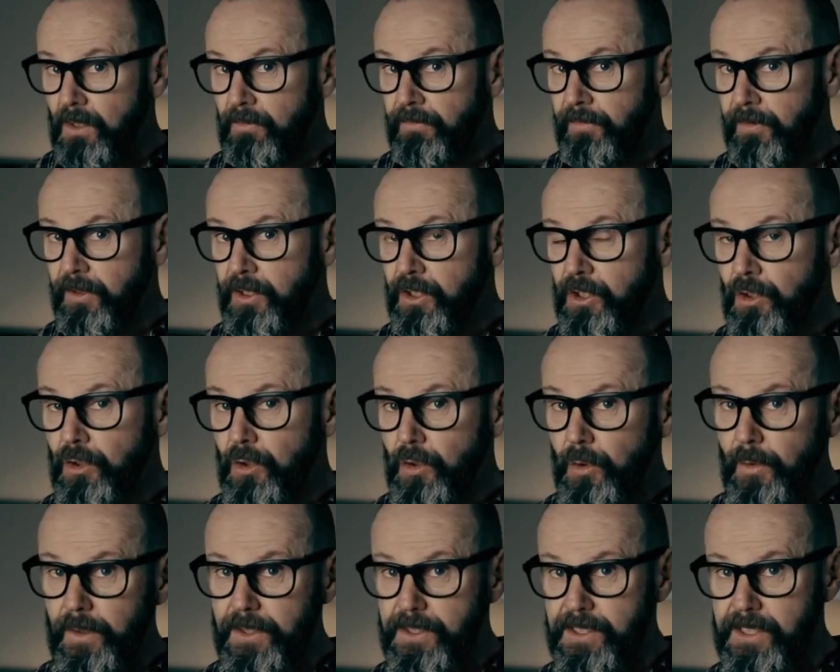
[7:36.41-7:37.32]
for
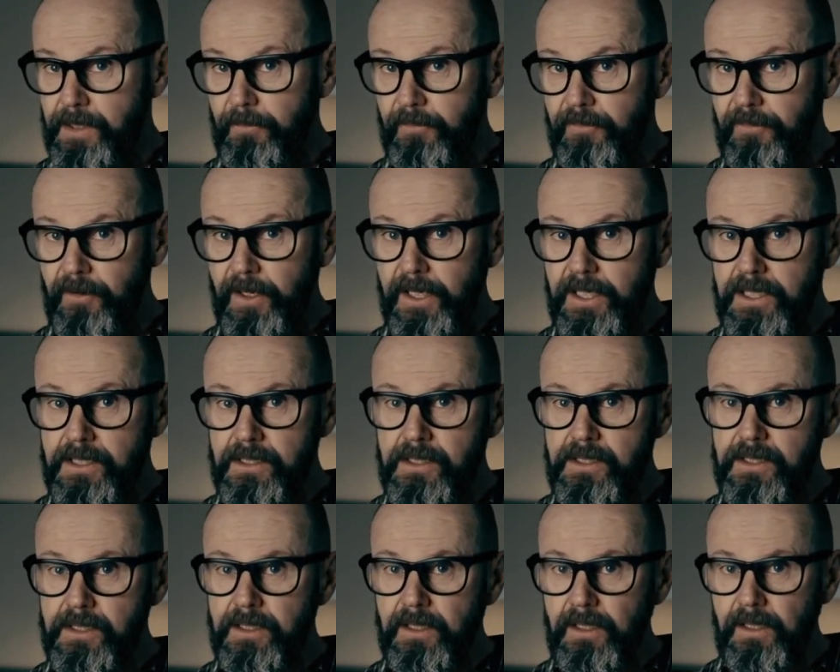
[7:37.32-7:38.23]
you and some
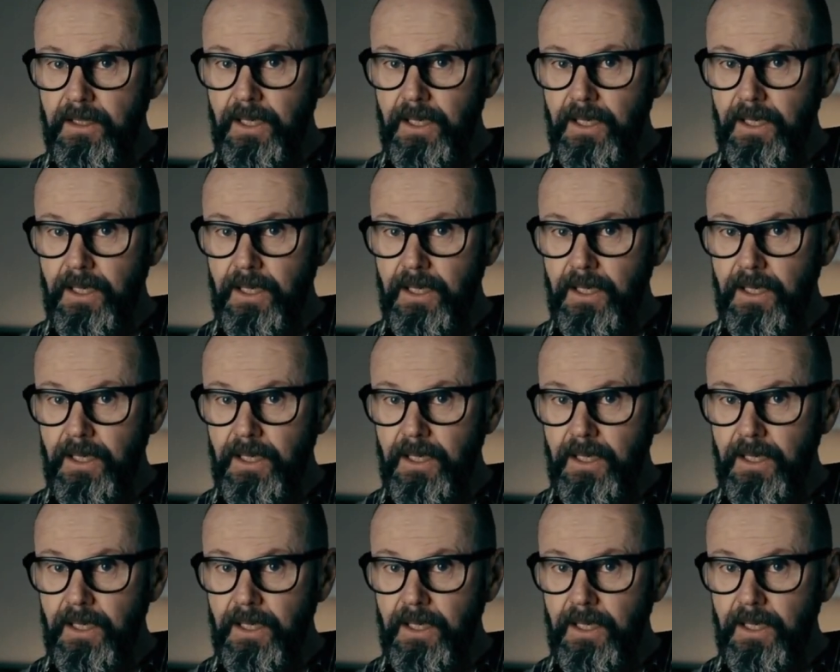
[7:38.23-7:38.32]
friends,